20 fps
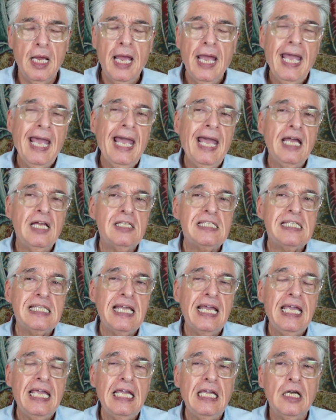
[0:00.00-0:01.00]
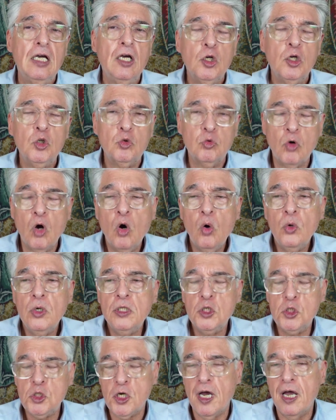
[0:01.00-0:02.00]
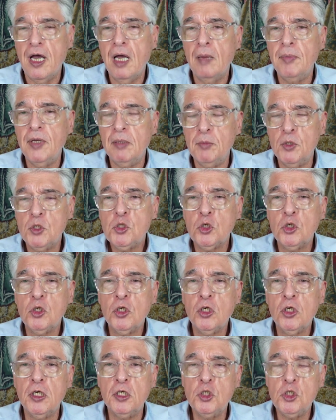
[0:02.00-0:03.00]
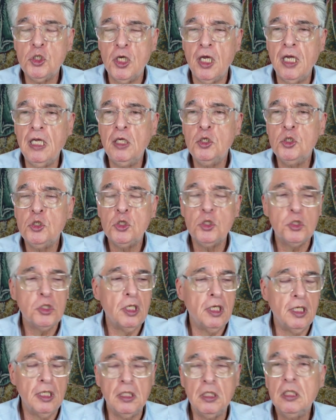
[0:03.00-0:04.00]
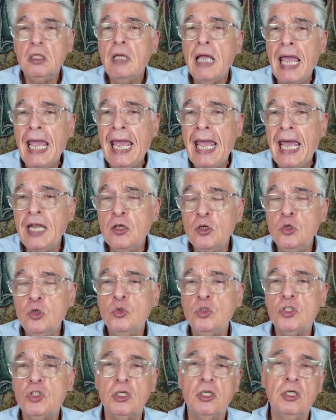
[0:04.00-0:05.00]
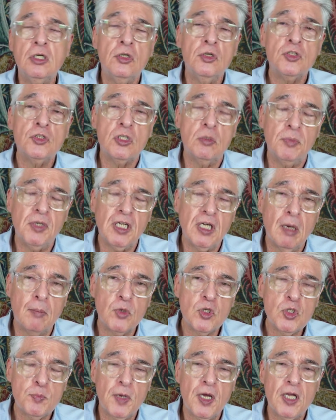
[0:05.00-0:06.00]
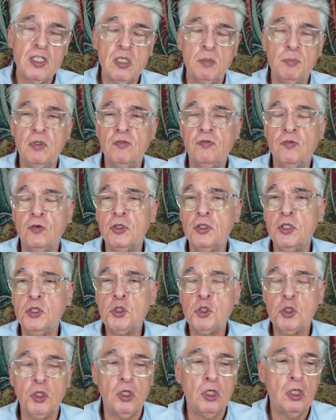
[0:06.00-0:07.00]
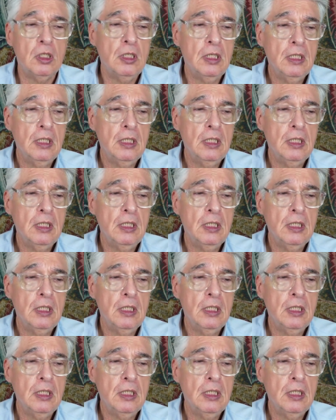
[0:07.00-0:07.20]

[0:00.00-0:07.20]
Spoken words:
As they grow in the job and mature and change and add new skills and become responsible for additional